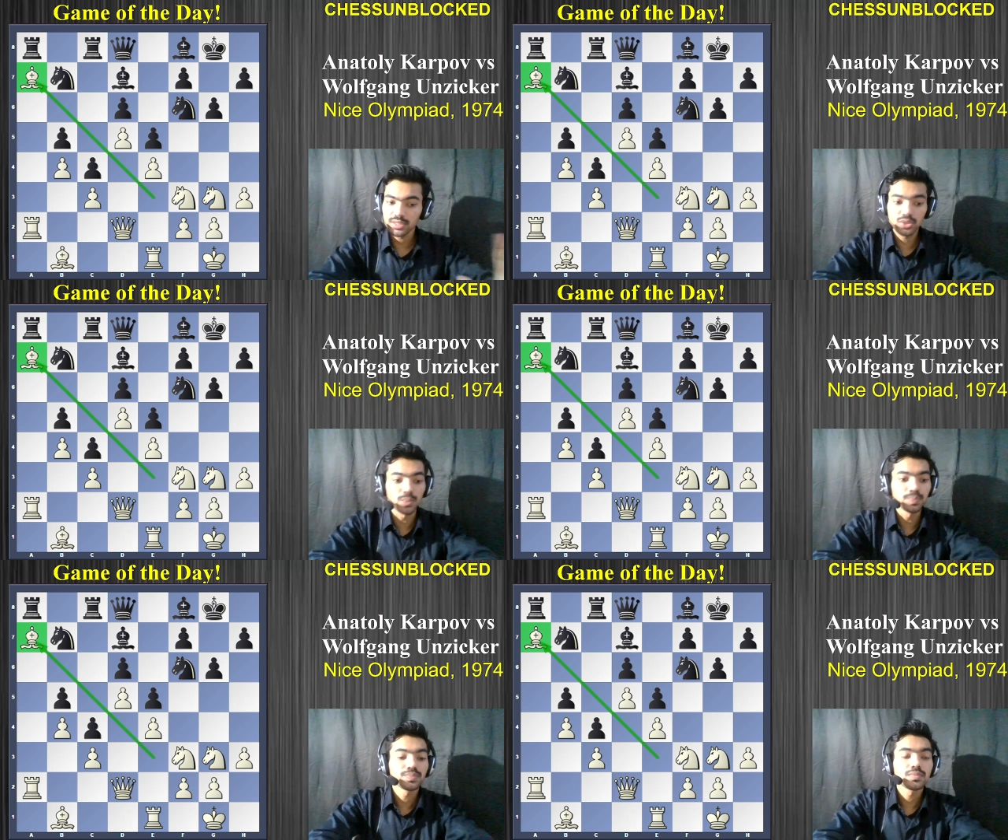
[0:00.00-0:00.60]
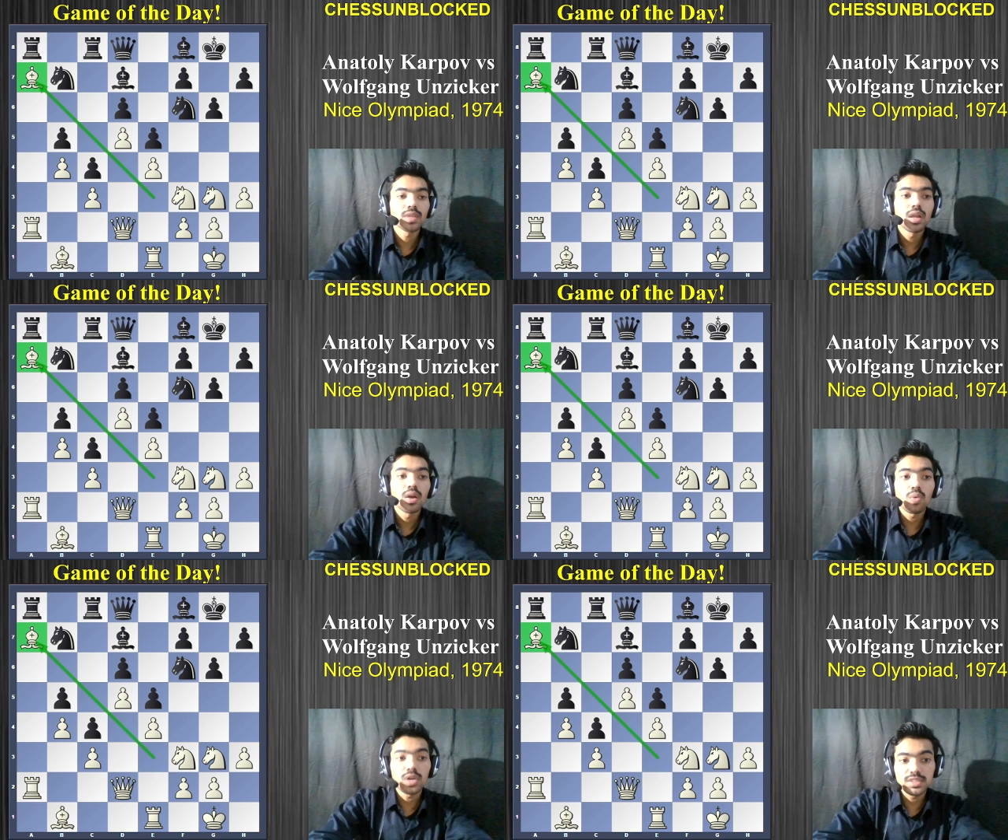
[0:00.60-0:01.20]
So,
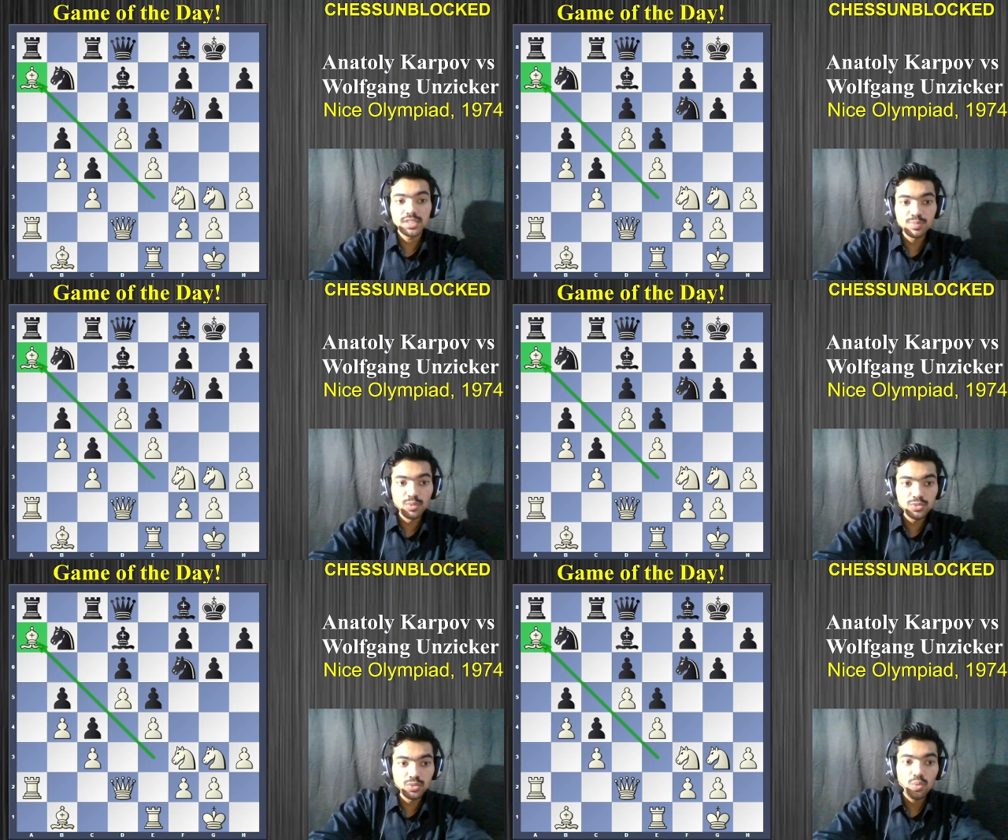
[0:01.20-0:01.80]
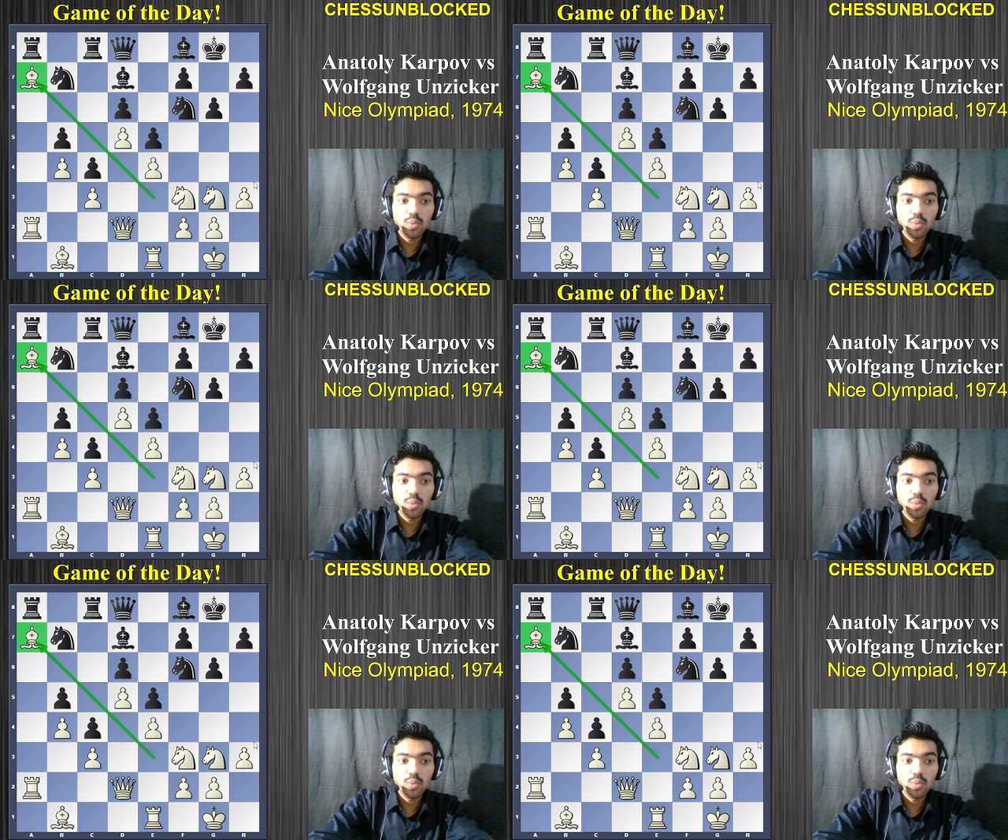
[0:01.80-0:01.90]
what does this move do?